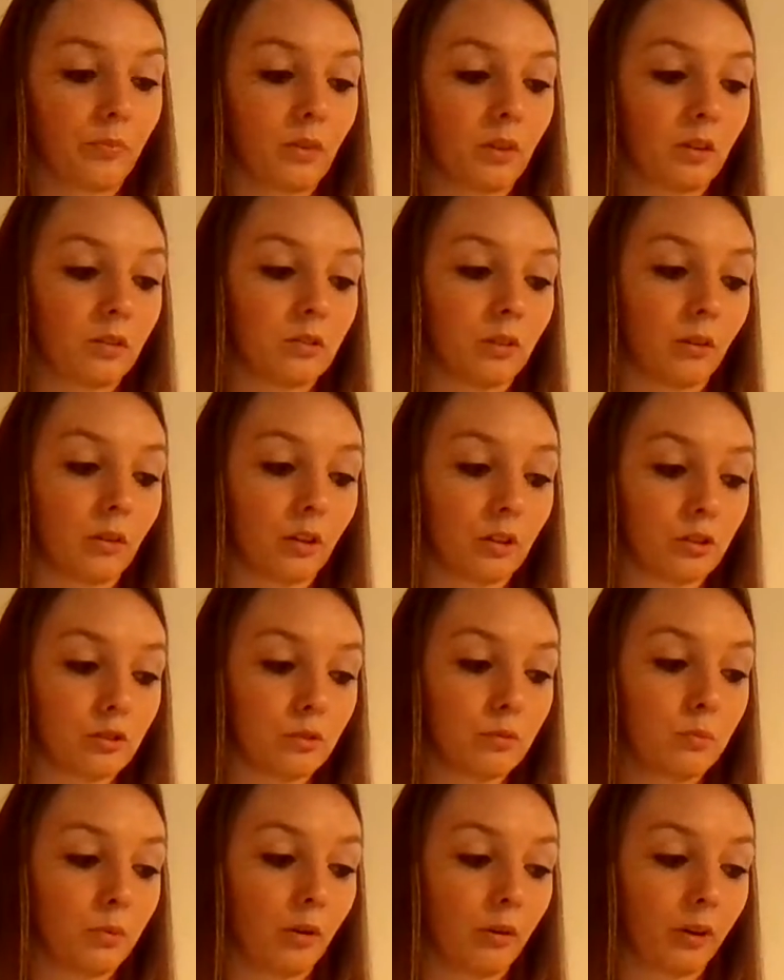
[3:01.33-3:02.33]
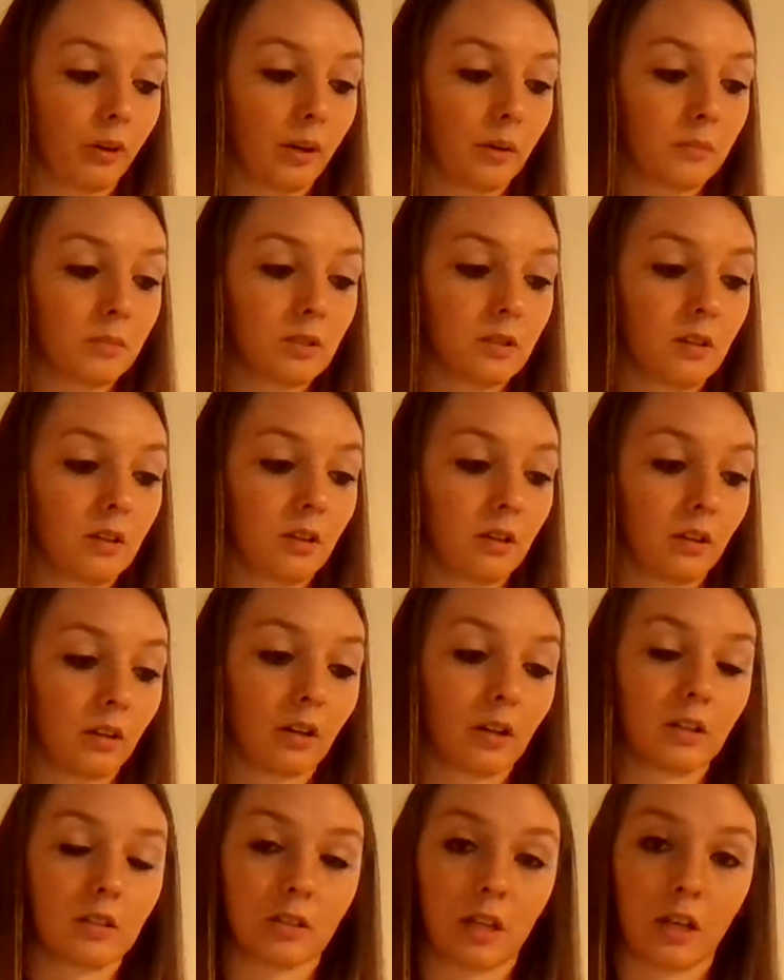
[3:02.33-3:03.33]
So there are 2 programs.
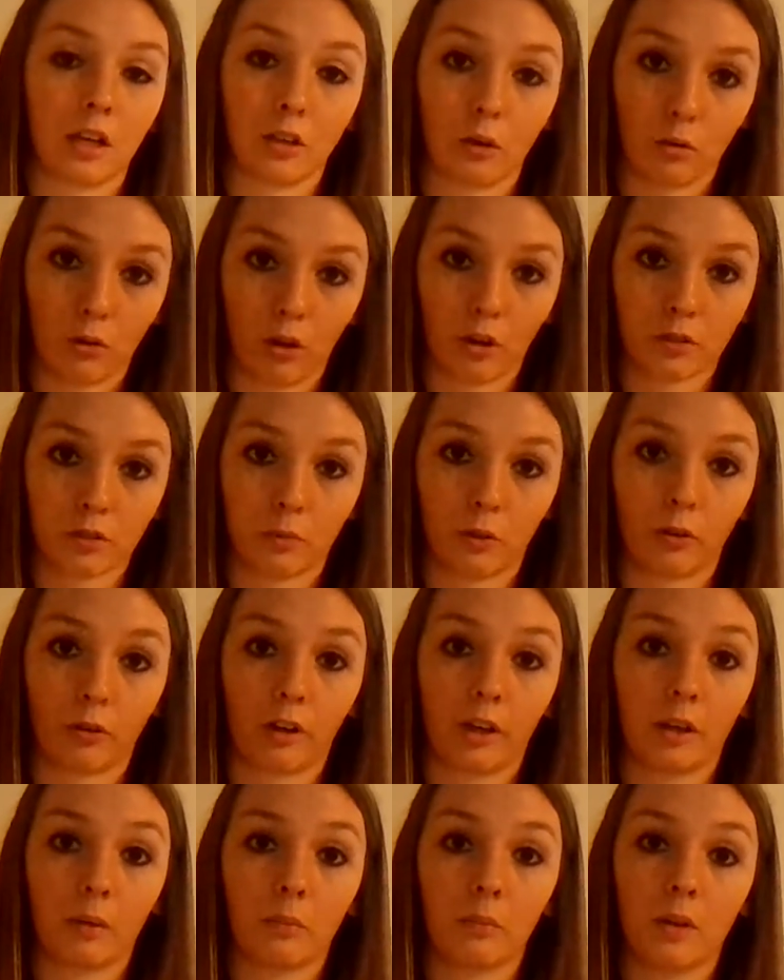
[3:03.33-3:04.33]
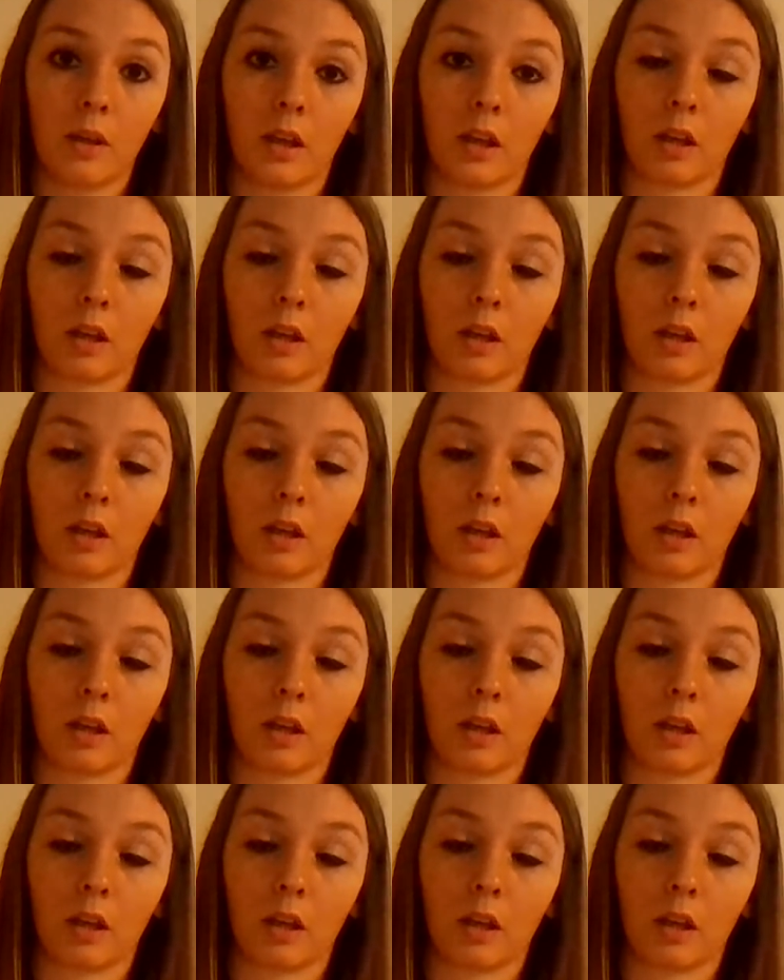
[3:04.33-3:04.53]
There is a no-cost program